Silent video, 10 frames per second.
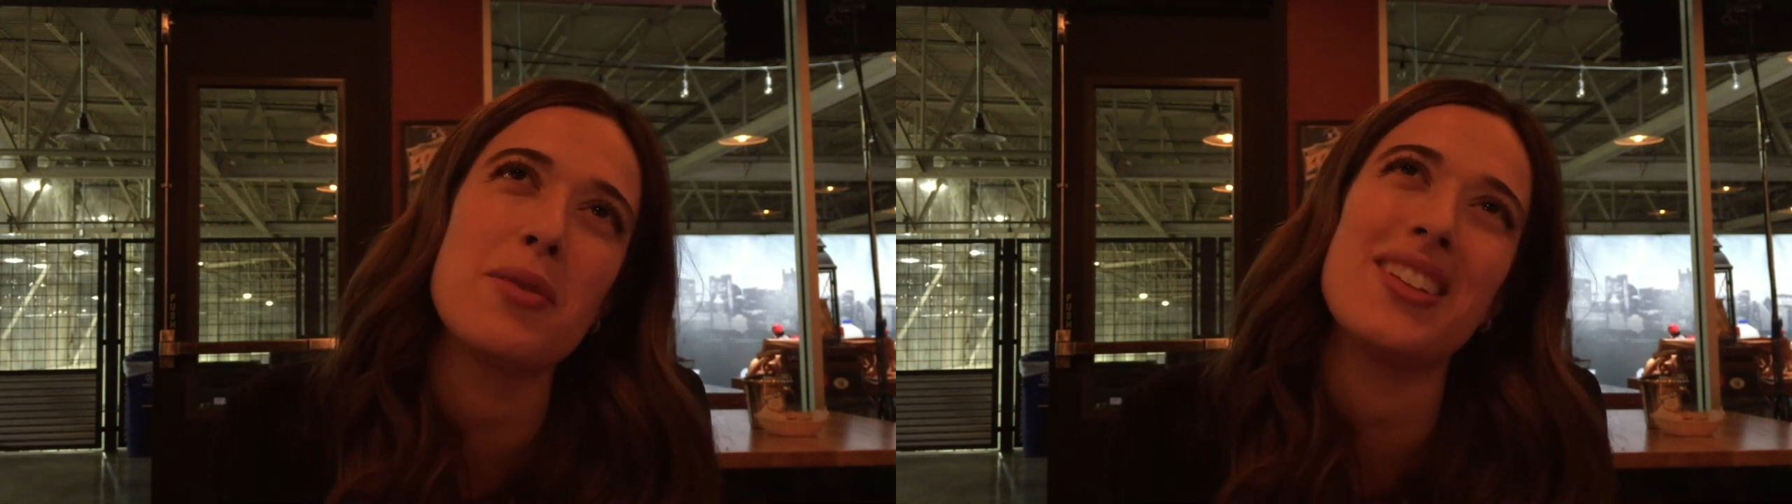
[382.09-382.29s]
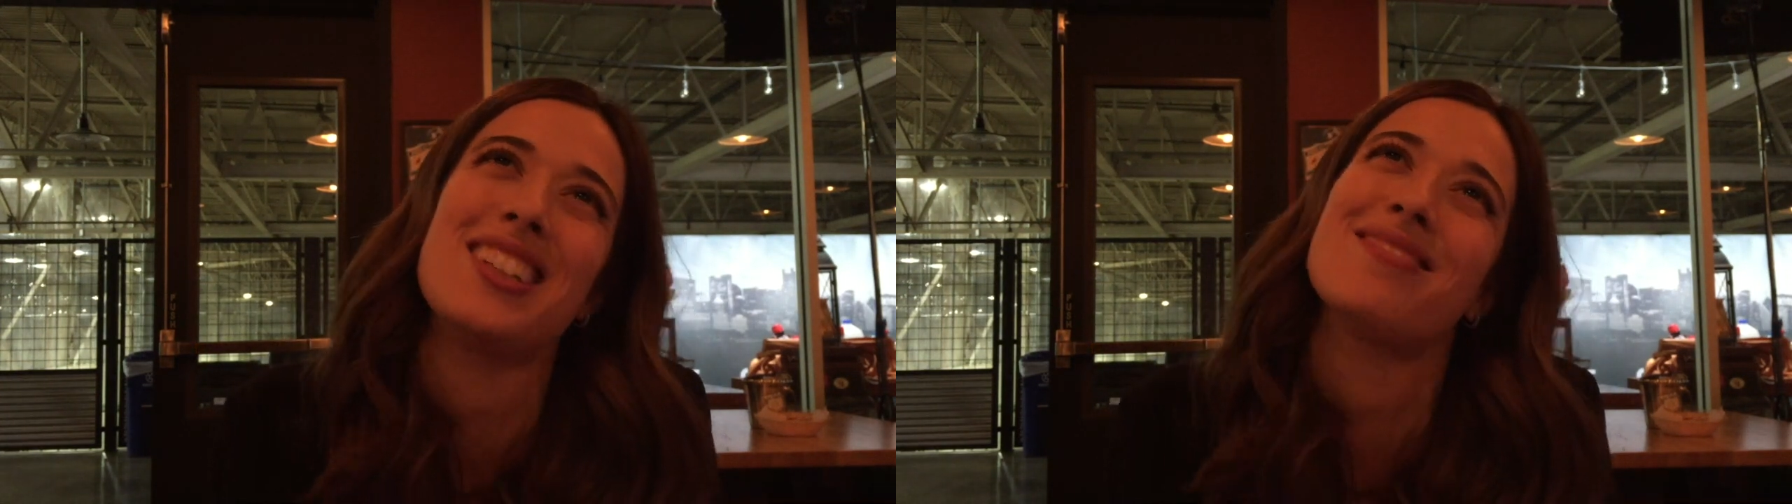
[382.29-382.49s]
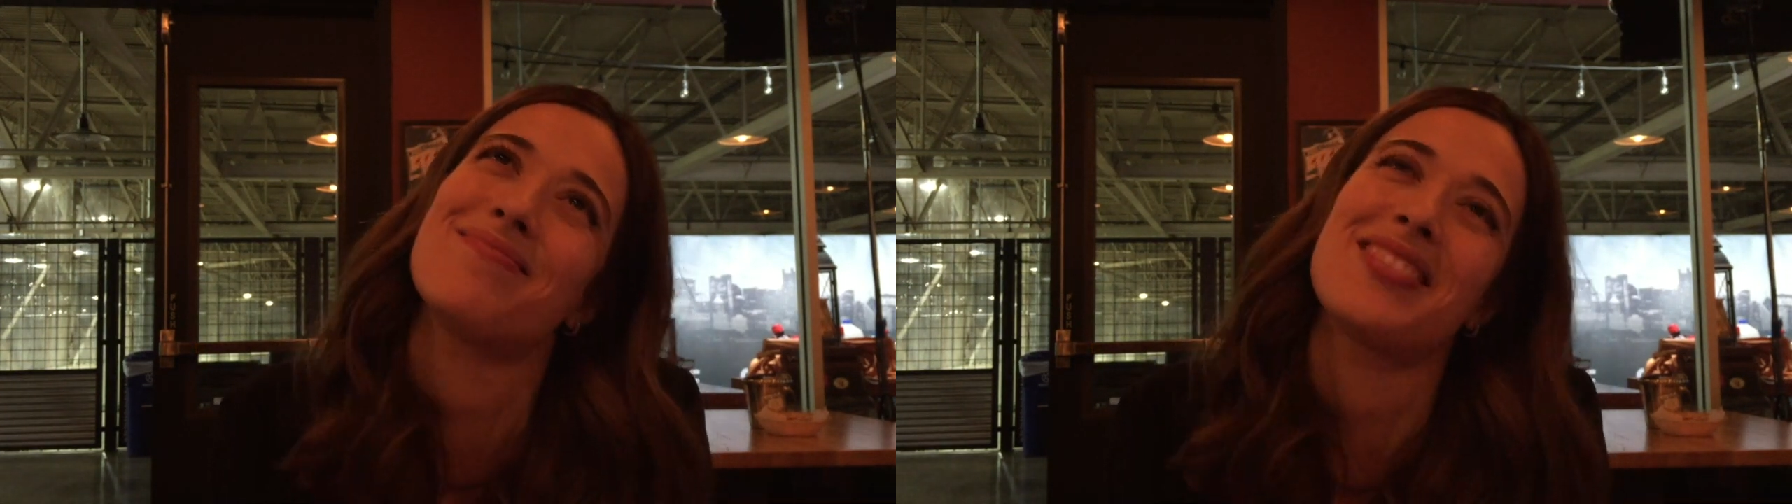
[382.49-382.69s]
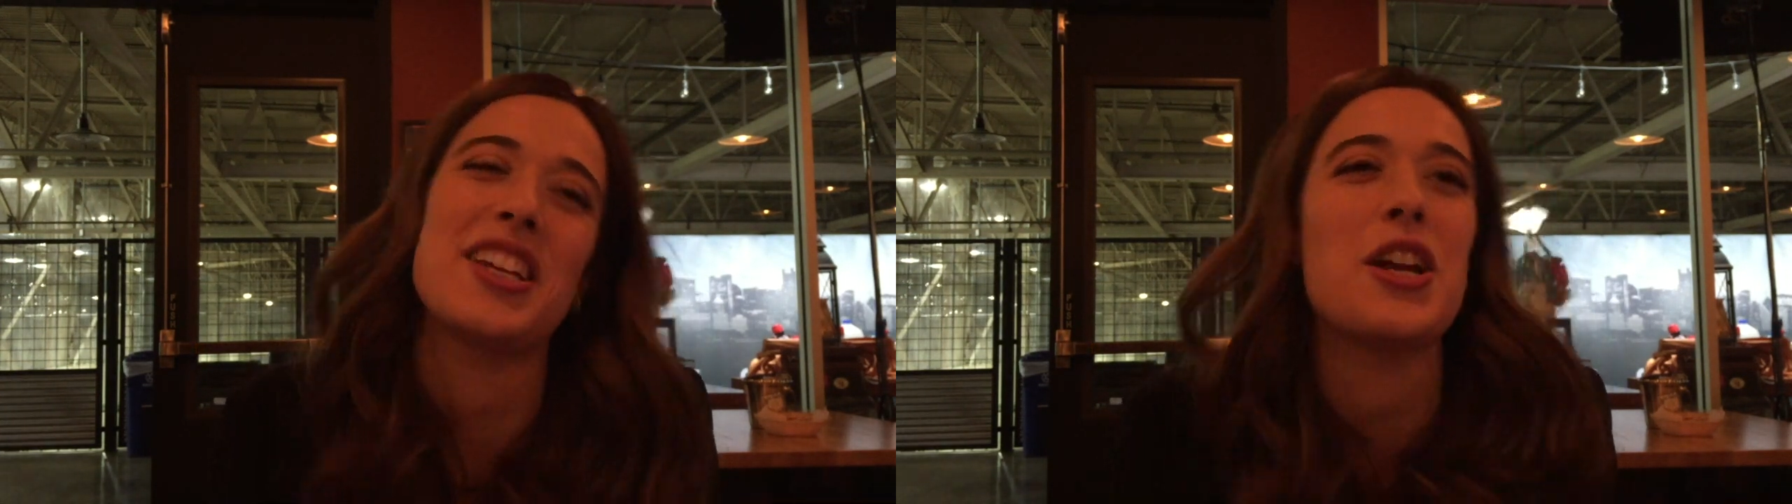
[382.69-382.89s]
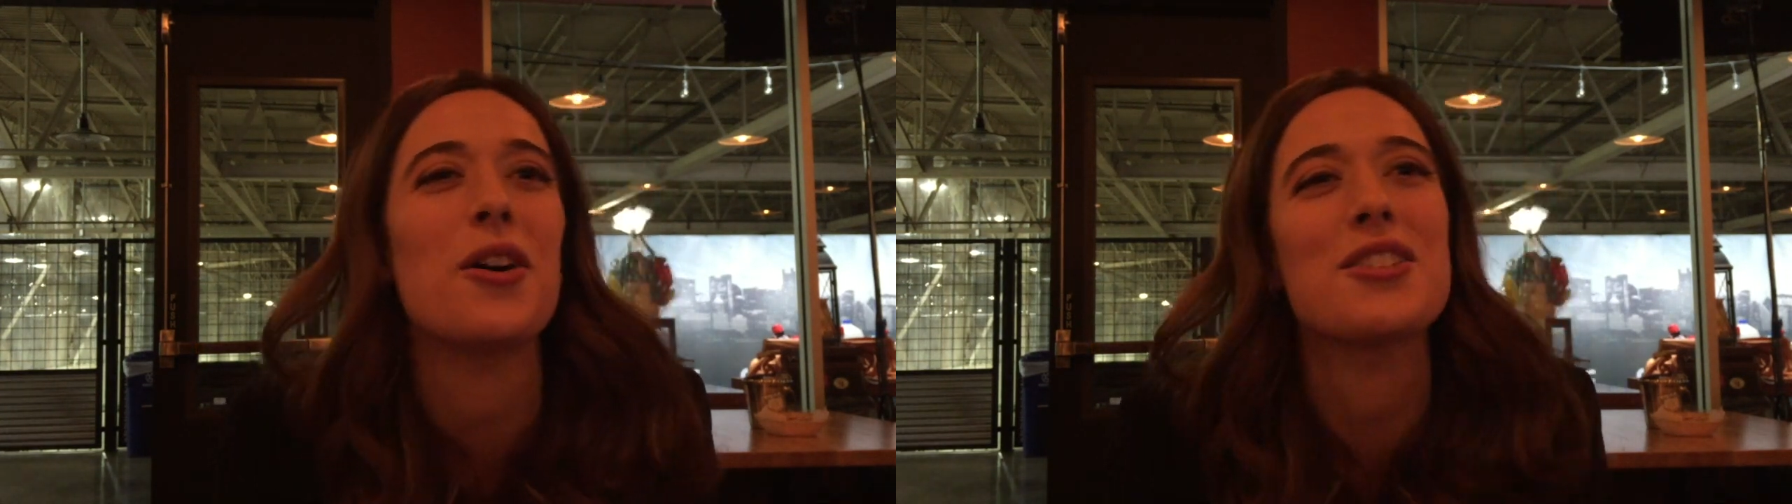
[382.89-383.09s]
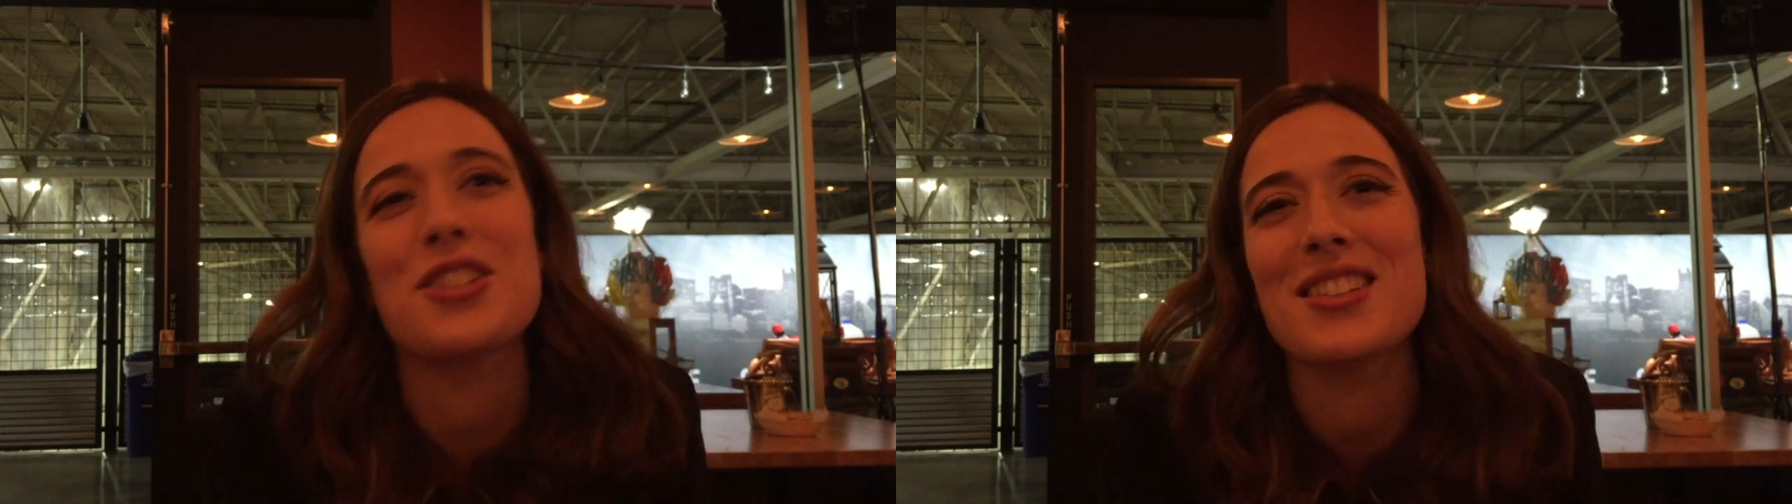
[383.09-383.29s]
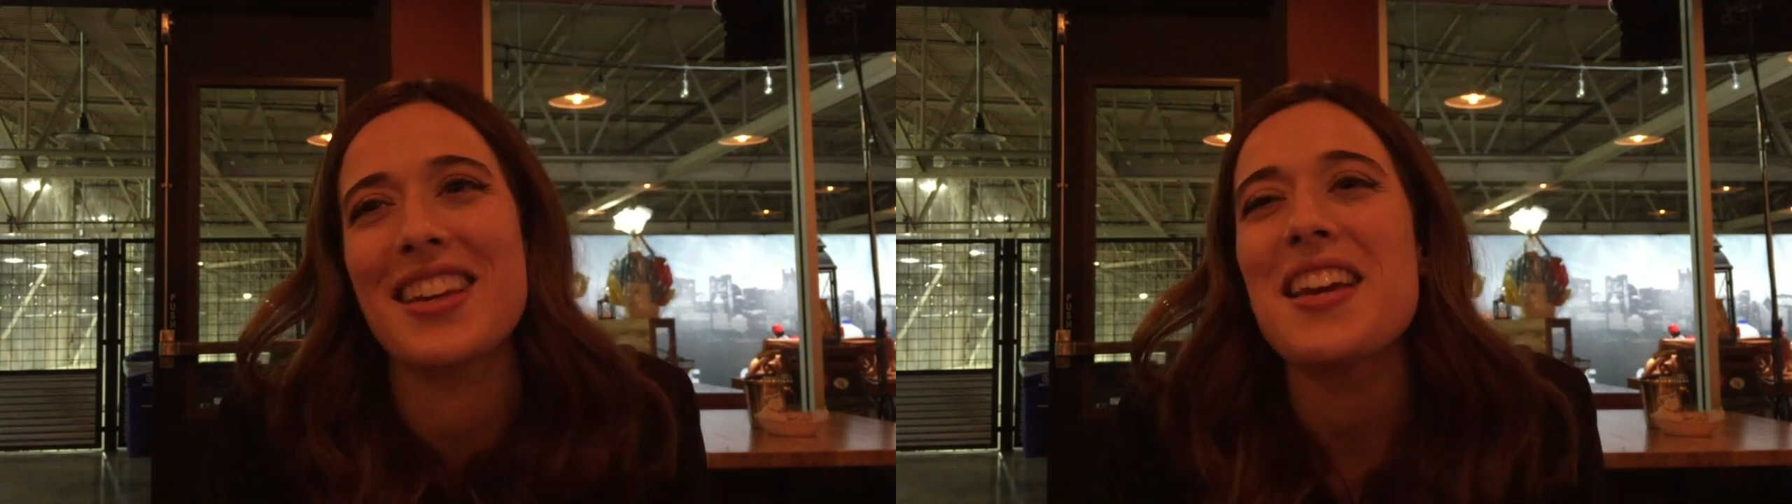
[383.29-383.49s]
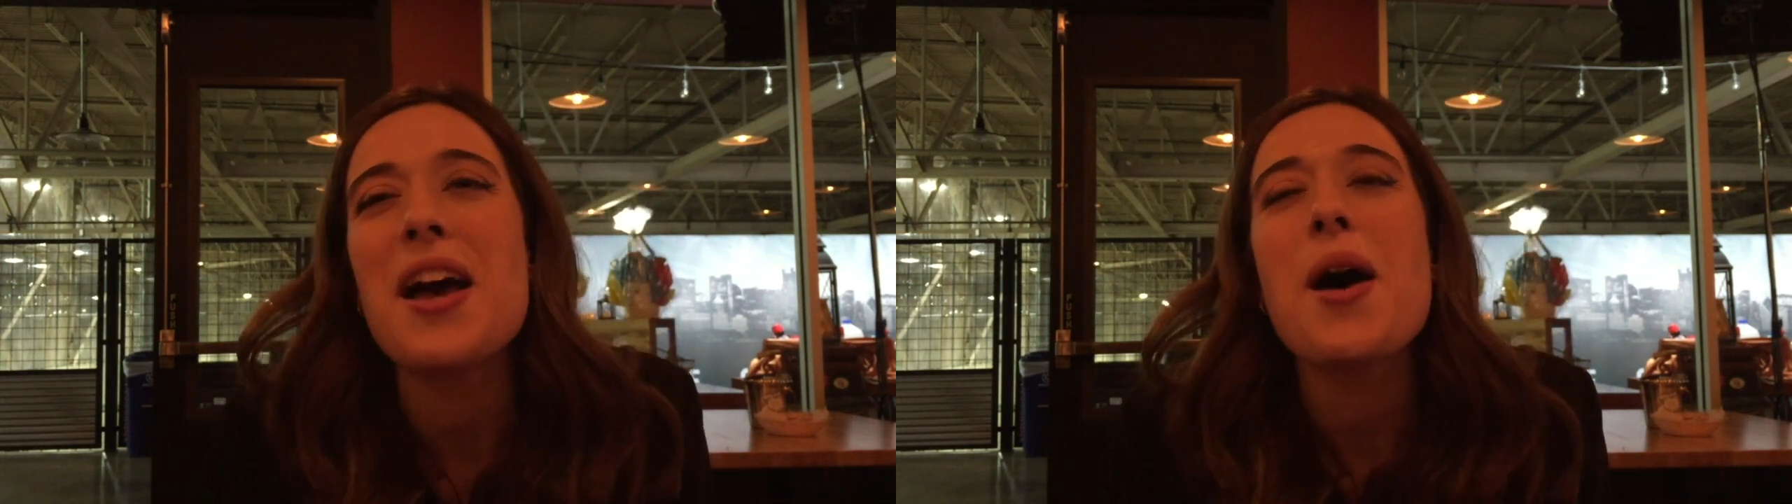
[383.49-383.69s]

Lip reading: movie? You know, it's just like,